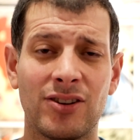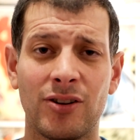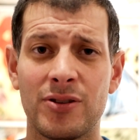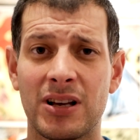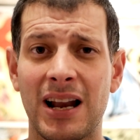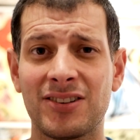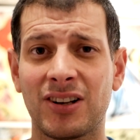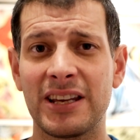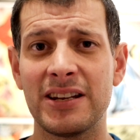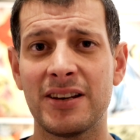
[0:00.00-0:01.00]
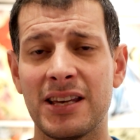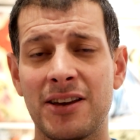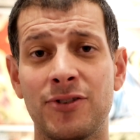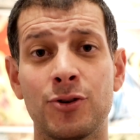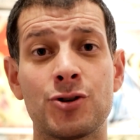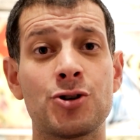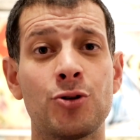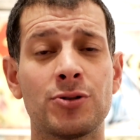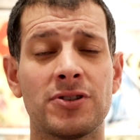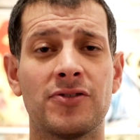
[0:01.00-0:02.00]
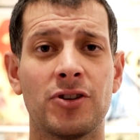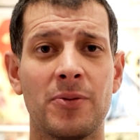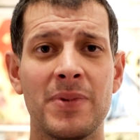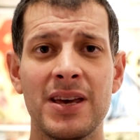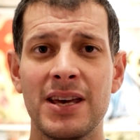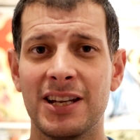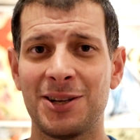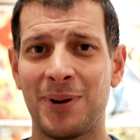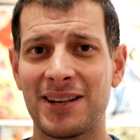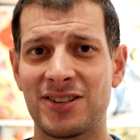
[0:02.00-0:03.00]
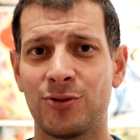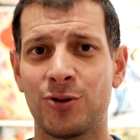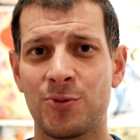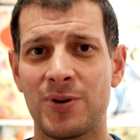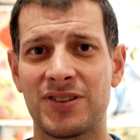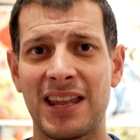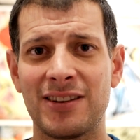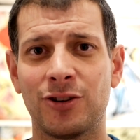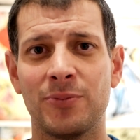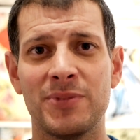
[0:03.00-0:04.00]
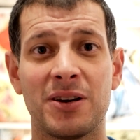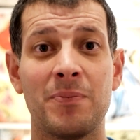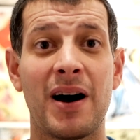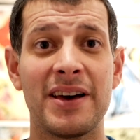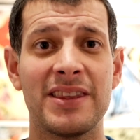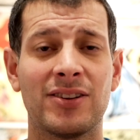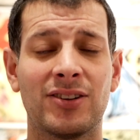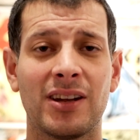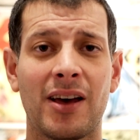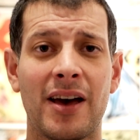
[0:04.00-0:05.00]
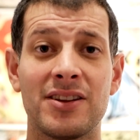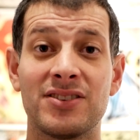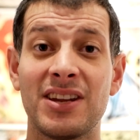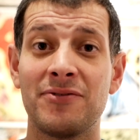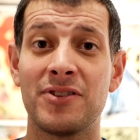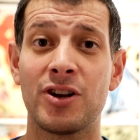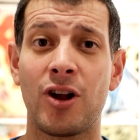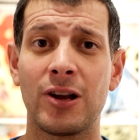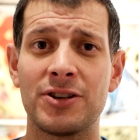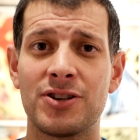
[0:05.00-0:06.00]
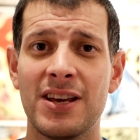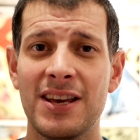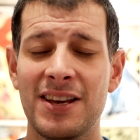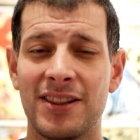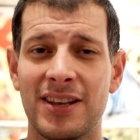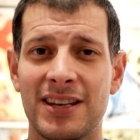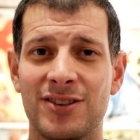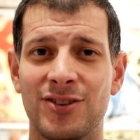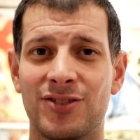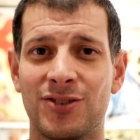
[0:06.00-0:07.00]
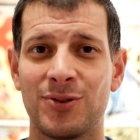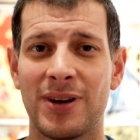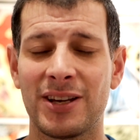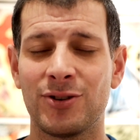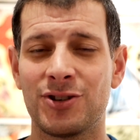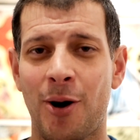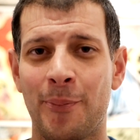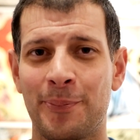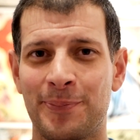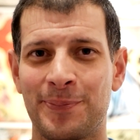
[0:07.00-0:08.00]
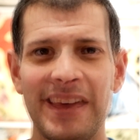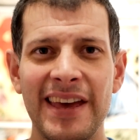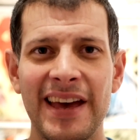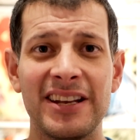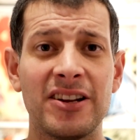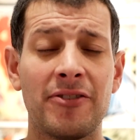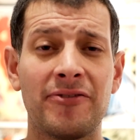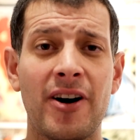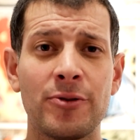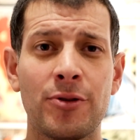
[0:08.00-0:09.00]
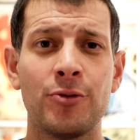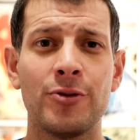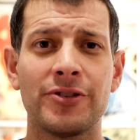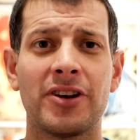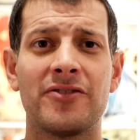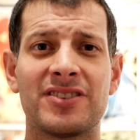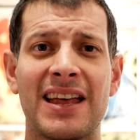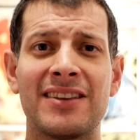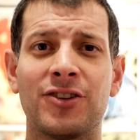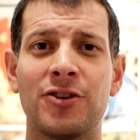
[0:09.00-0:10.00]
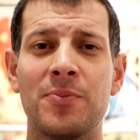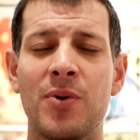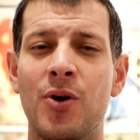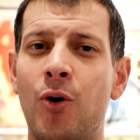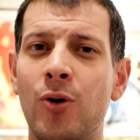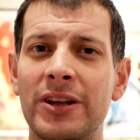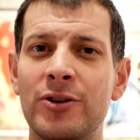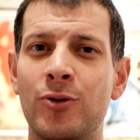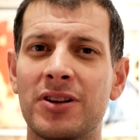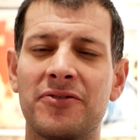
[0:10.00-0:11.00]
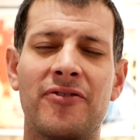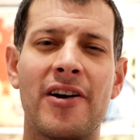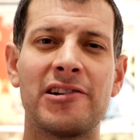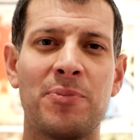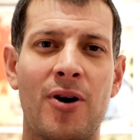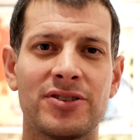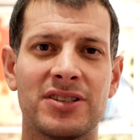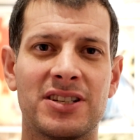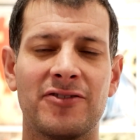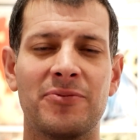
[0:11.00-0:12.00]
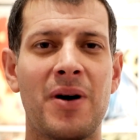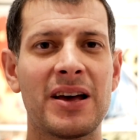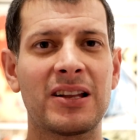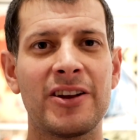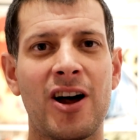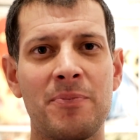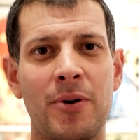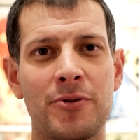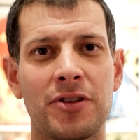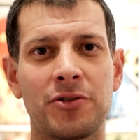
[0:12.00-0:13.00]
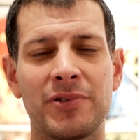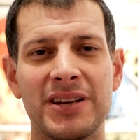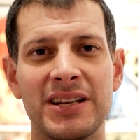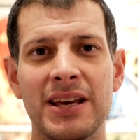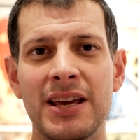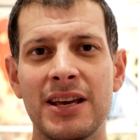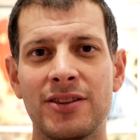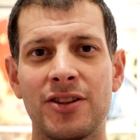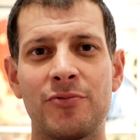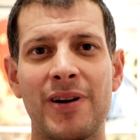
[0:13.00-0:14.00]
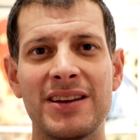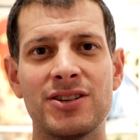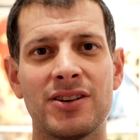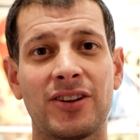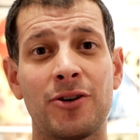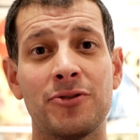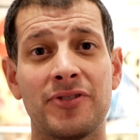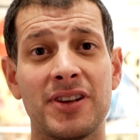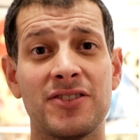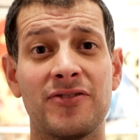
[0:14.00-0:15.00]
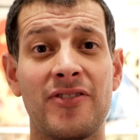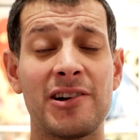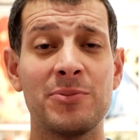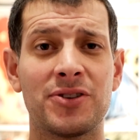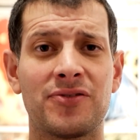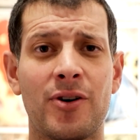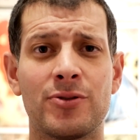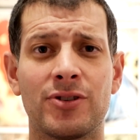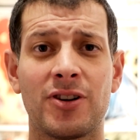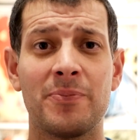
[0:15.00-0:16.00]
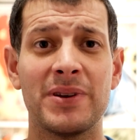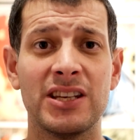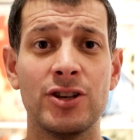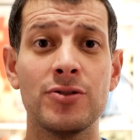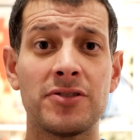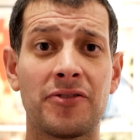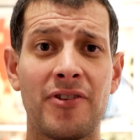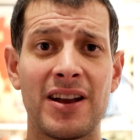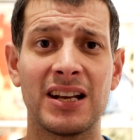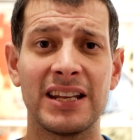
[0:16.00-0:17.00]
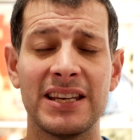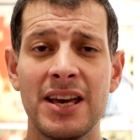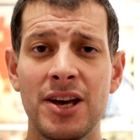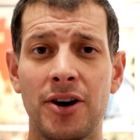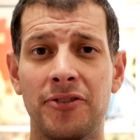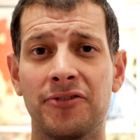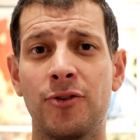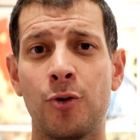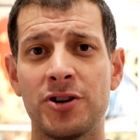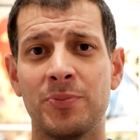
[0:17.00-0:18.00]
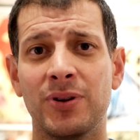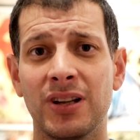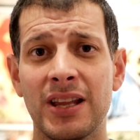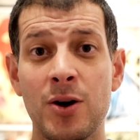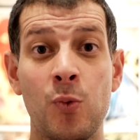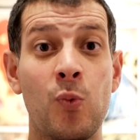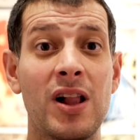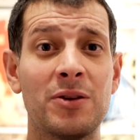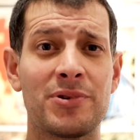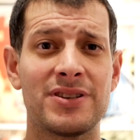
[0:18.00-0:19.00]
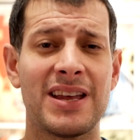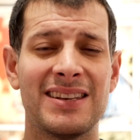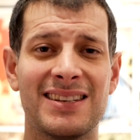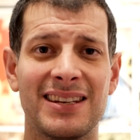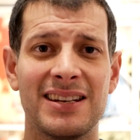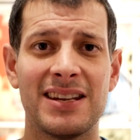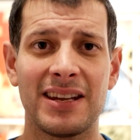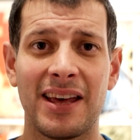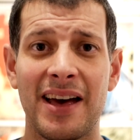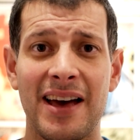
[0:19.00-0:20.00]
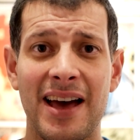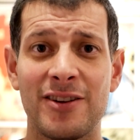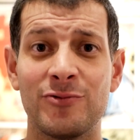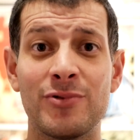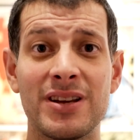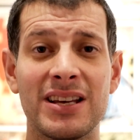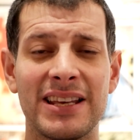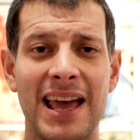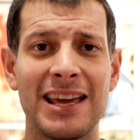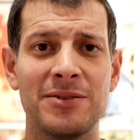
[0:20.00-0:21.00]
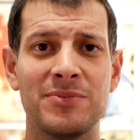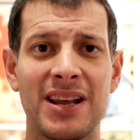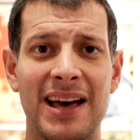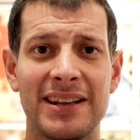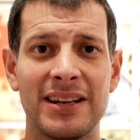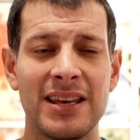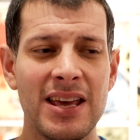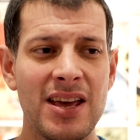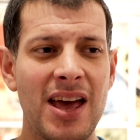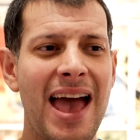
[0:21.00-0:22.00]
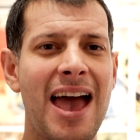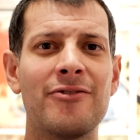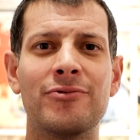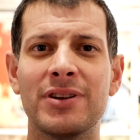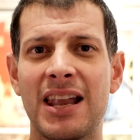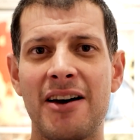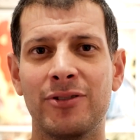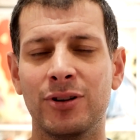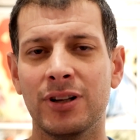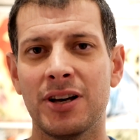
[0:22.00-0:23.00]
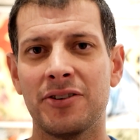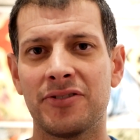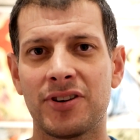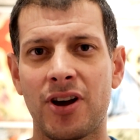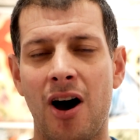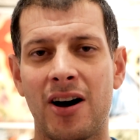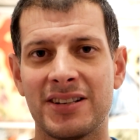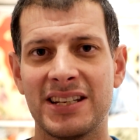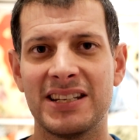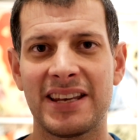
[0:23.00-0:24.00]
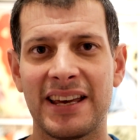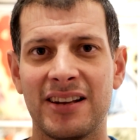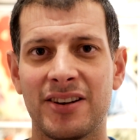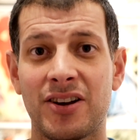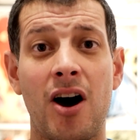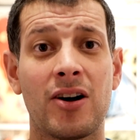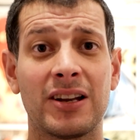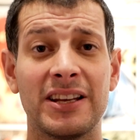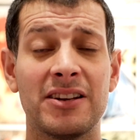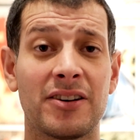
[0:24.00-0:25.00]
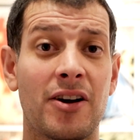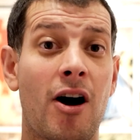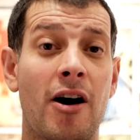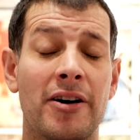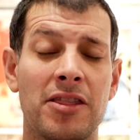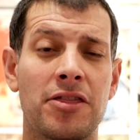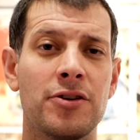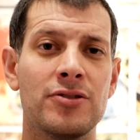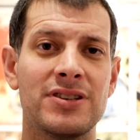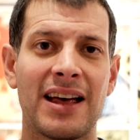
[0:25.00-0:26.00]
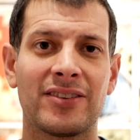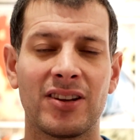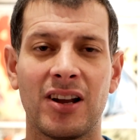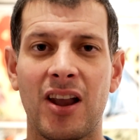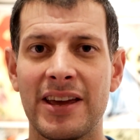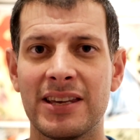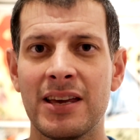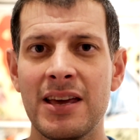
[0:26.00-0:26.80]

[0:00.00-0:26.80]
So the glass cleaner, if you're short of some and you're placing an order with Sansom, you can buy this safe in the knowledge that it does do a good job. And in our final thoughts of Sansom, all in all, very positive. Michael and I both agreed that the range itself is very much focused on being user-friendly, affordable, well presented, and really aimed at every level of car detailer, car cleaner, car enthusiast alike.